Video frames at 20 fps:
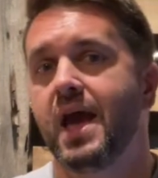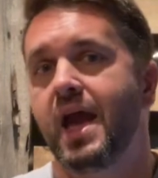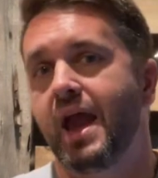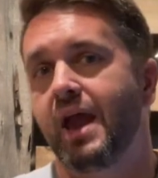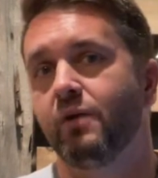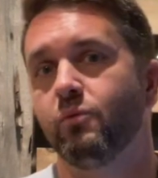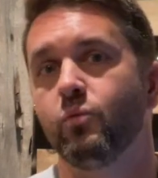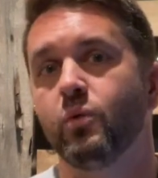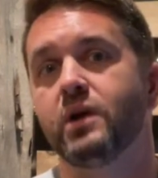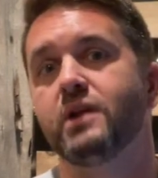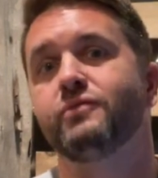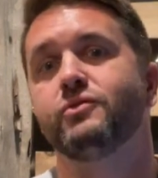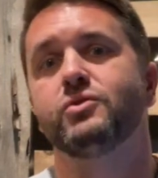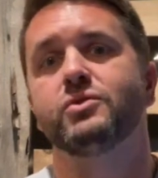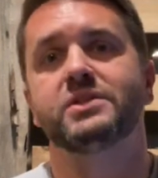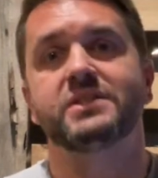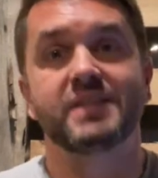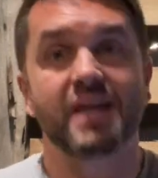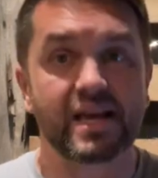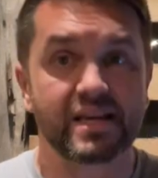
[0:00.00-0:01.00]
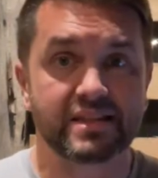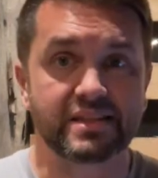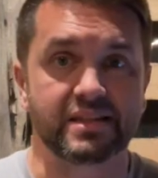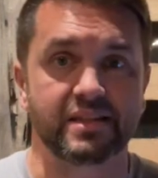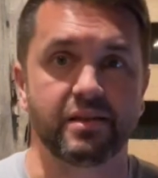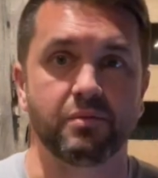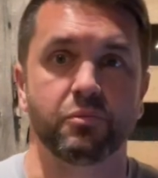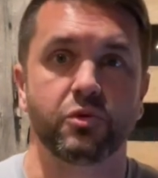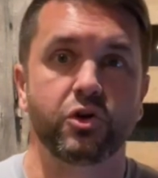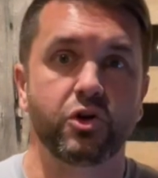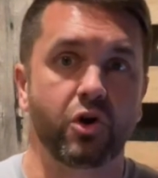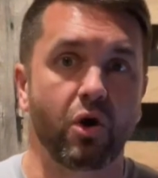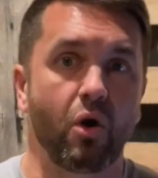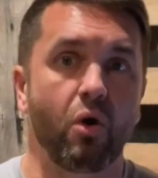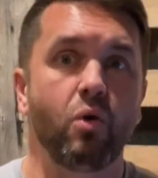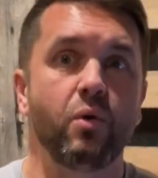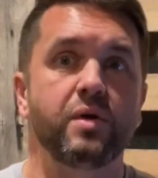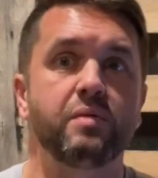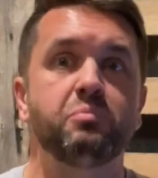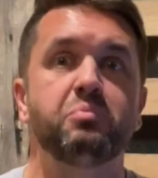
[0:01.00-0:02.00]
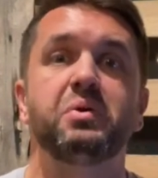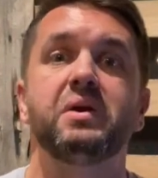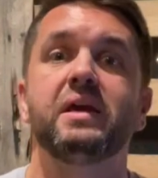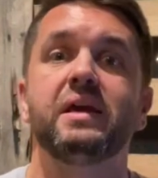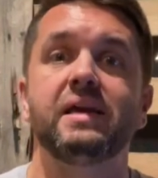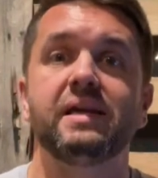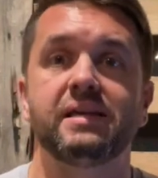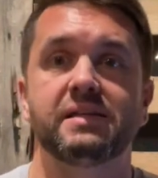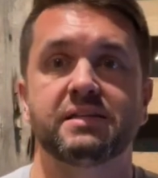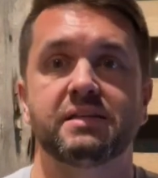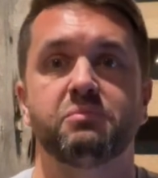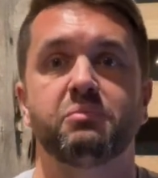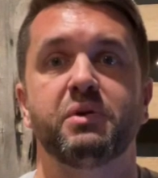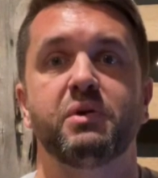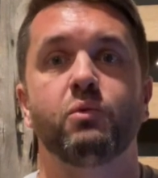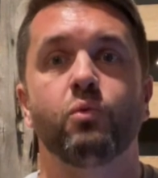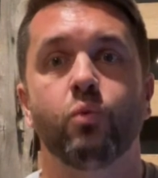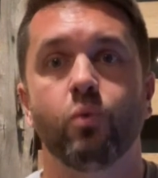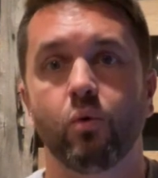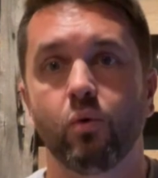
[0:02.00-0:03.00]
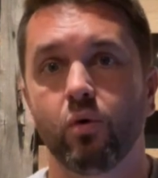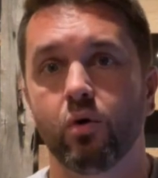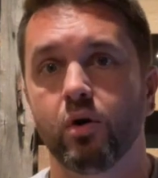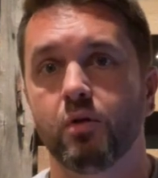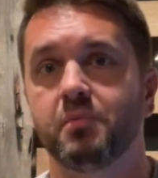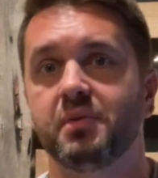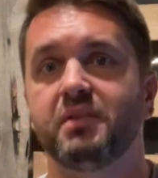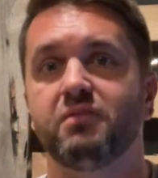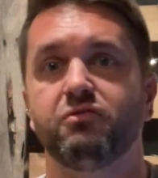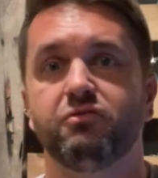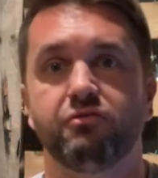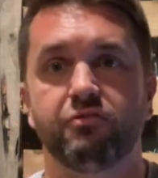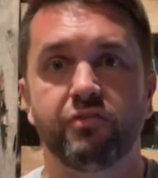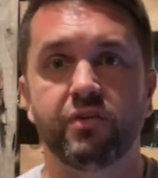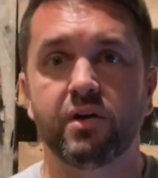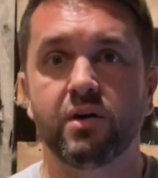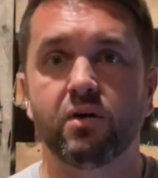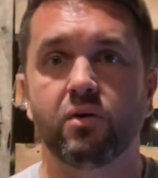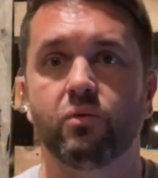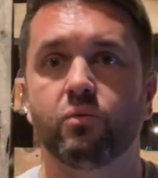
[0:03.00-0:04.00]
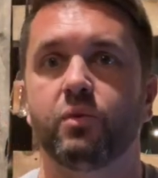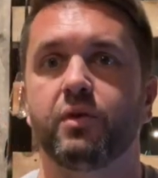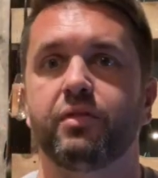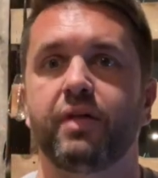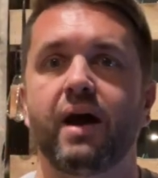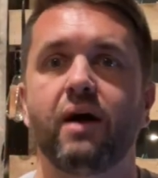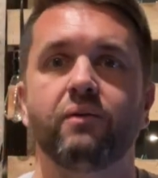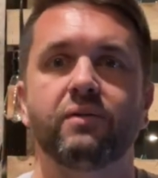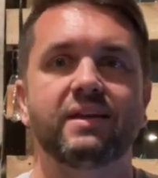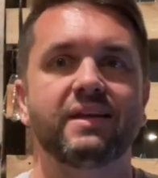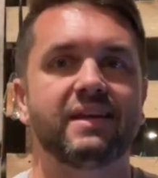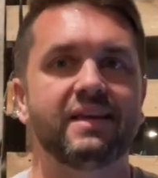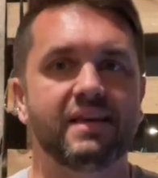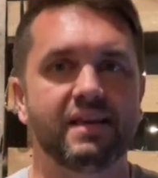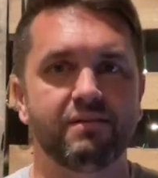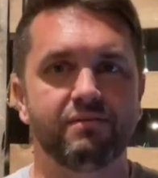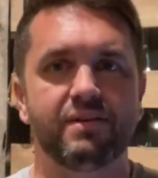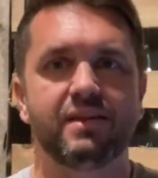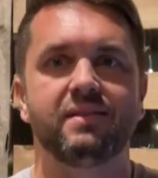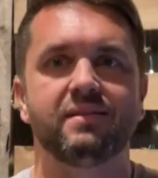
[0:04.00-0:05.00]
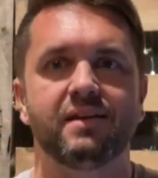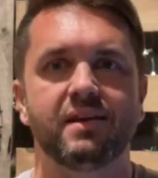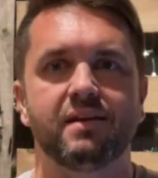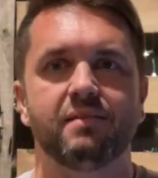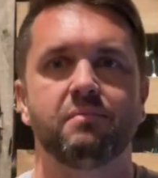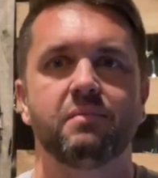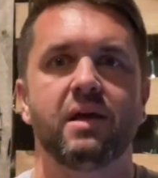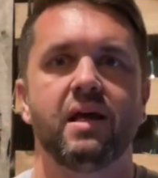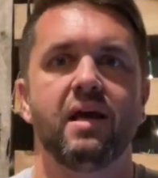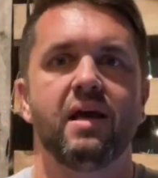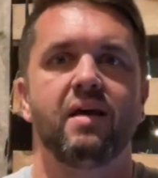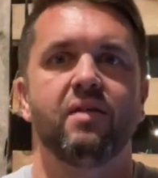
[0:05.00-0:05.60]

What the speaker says: and one of you says to them, 'Go in peace and be warmed and filled,' without giving them